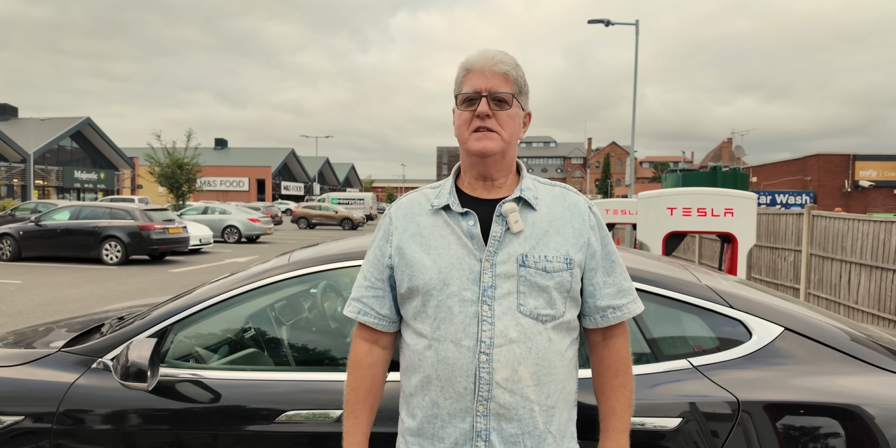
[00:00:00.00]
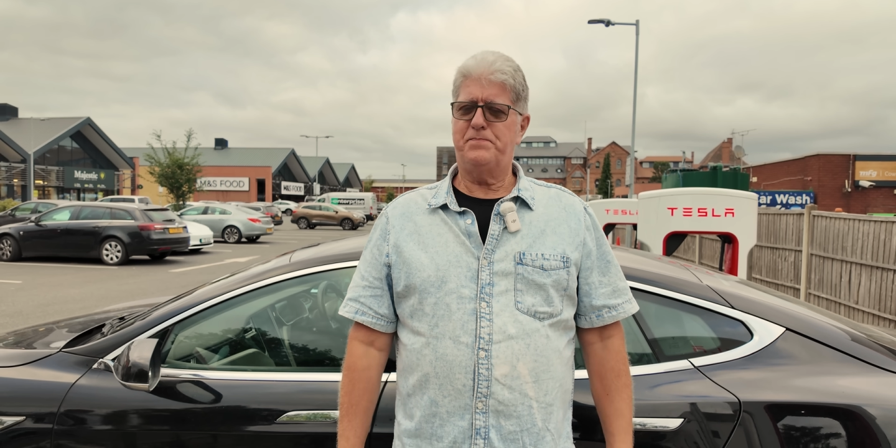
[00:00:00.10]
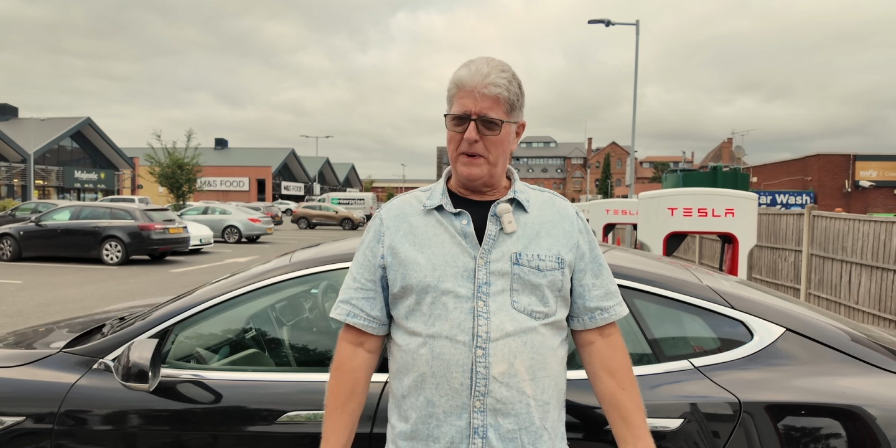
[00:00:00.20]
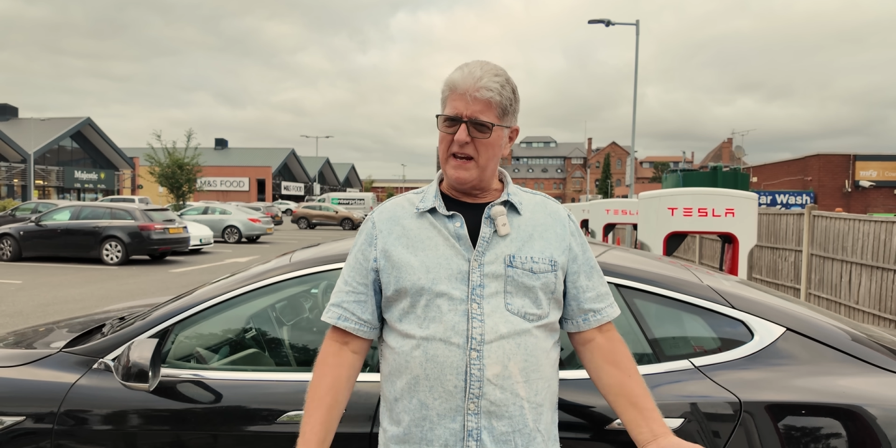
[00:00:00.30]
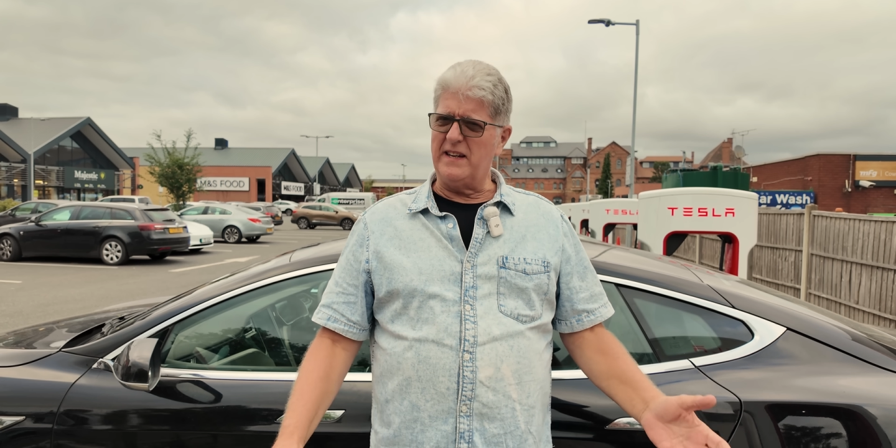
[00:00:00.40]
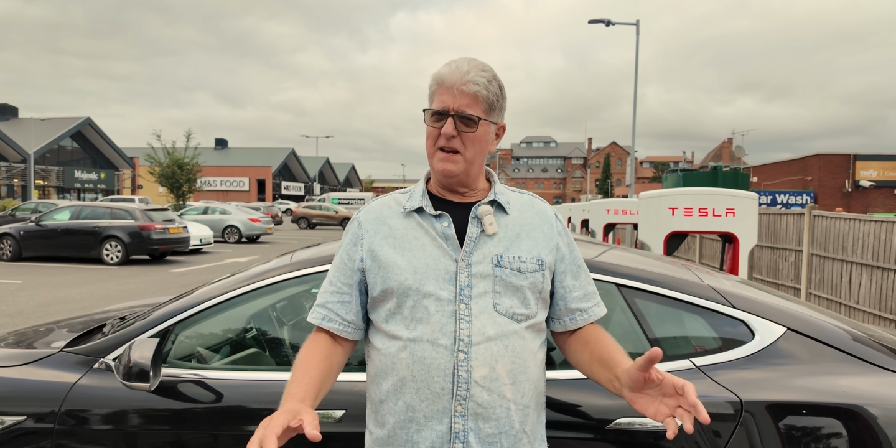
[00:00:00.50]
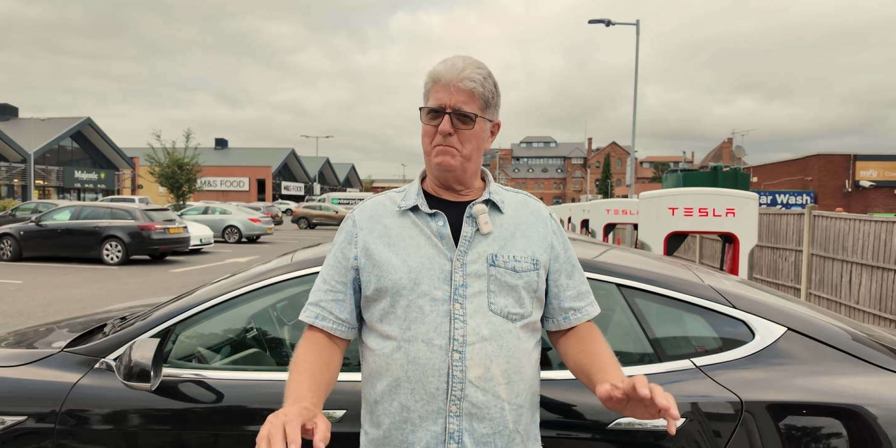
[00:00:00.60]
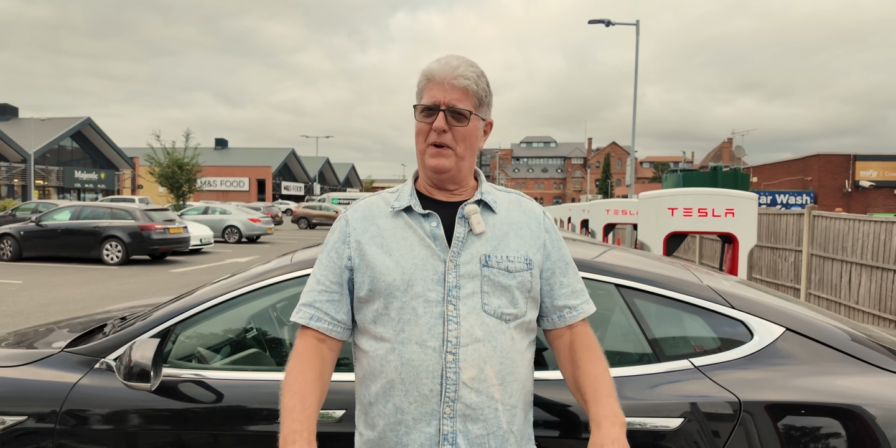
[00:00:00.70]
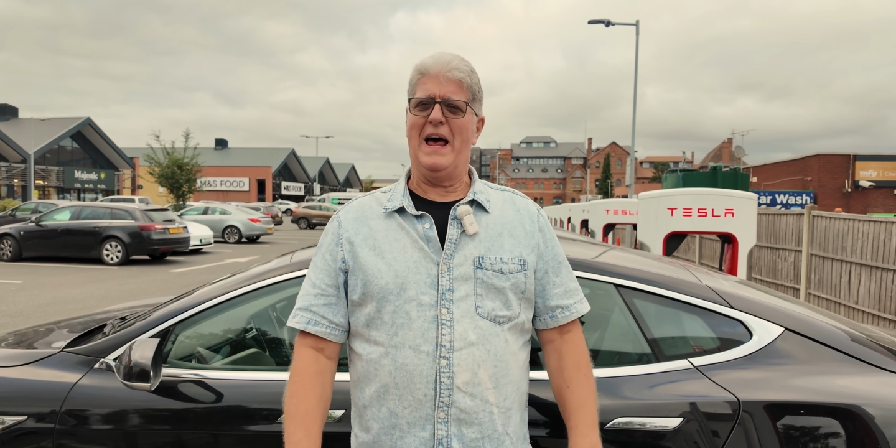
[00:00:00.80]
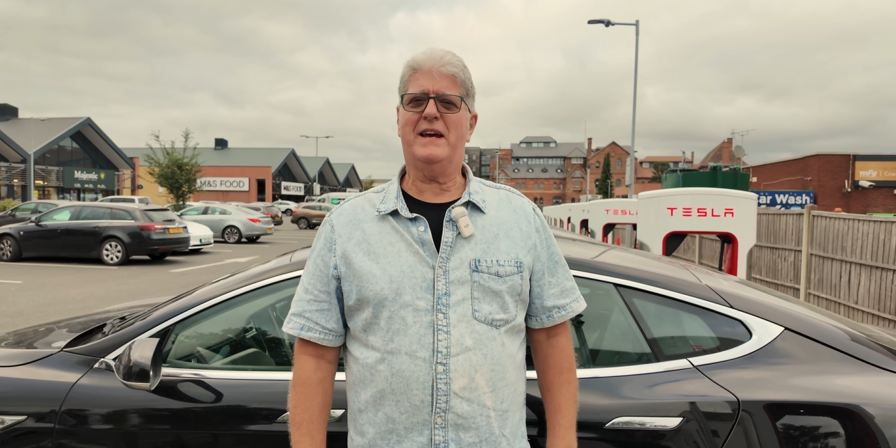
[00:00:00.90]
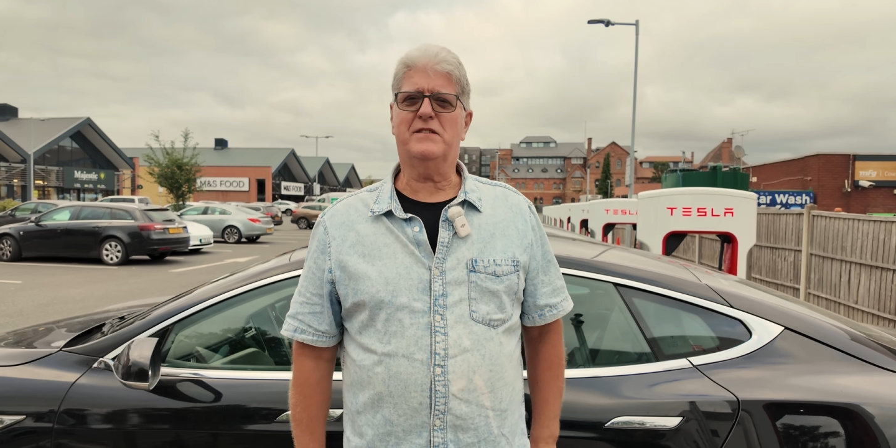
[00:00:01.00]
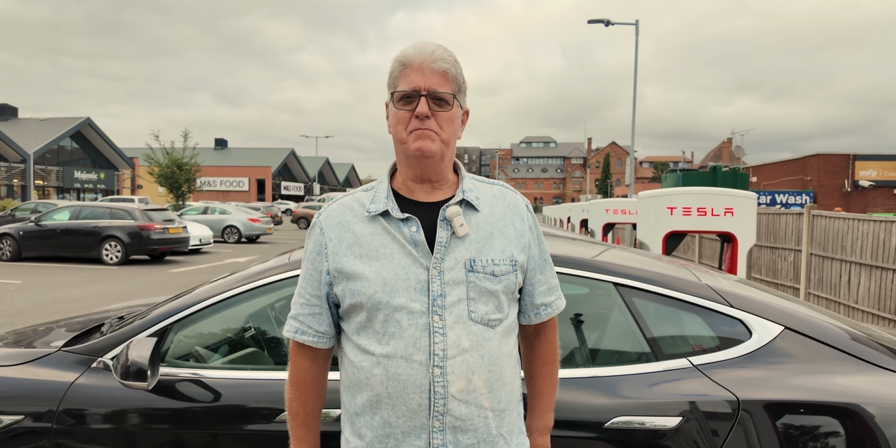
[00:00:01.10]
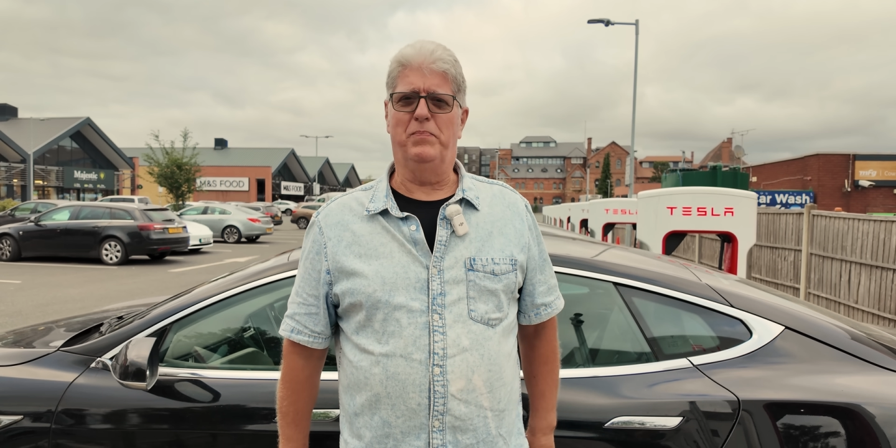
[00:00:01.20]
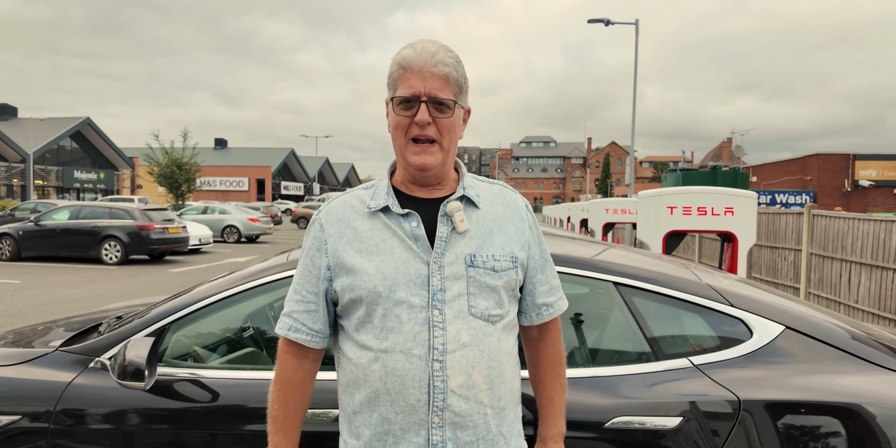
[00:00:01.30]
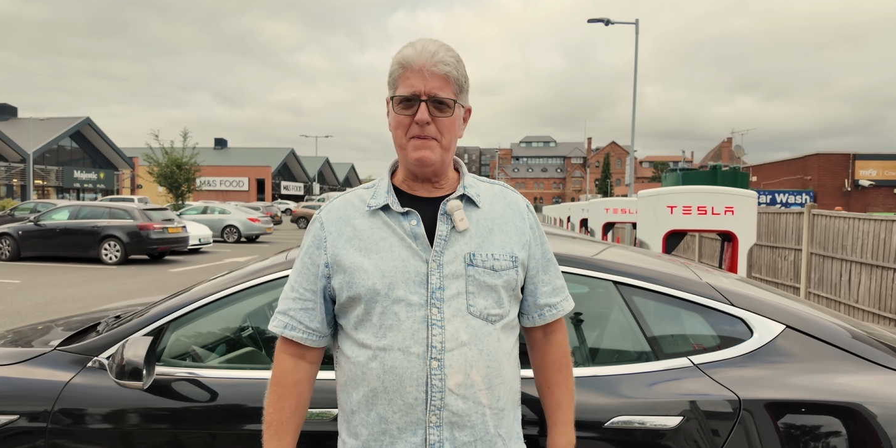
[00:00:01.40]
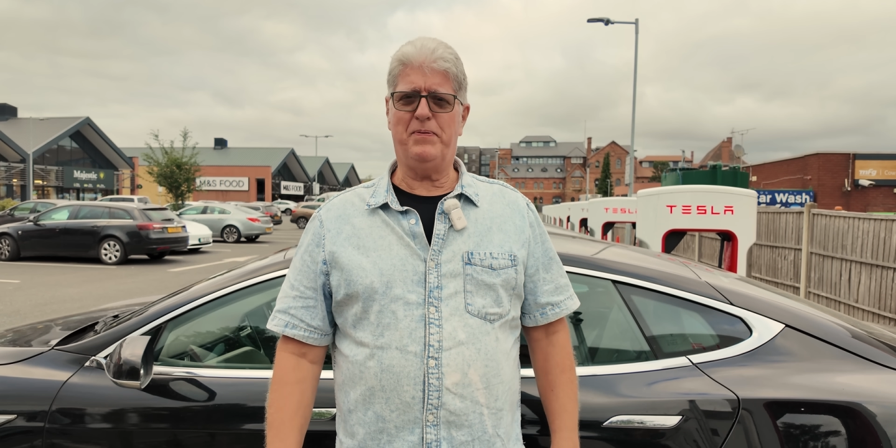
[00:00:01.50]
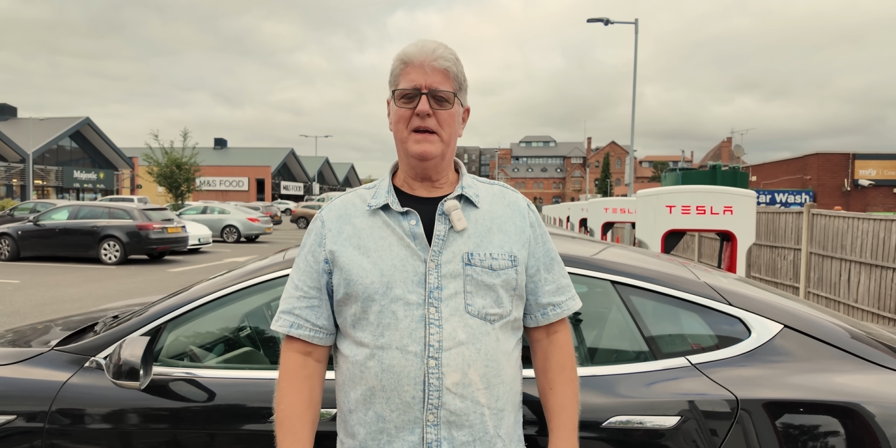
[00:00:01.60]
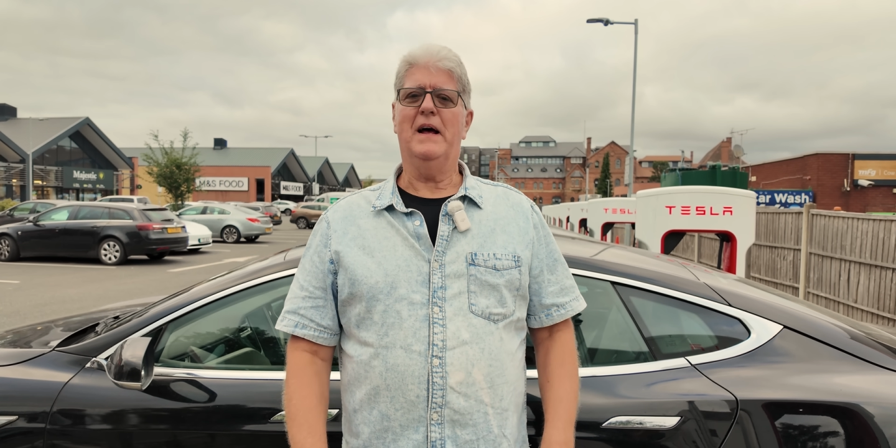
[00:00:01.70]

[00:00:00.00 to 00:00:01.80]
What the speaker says: Speedy blacked blip.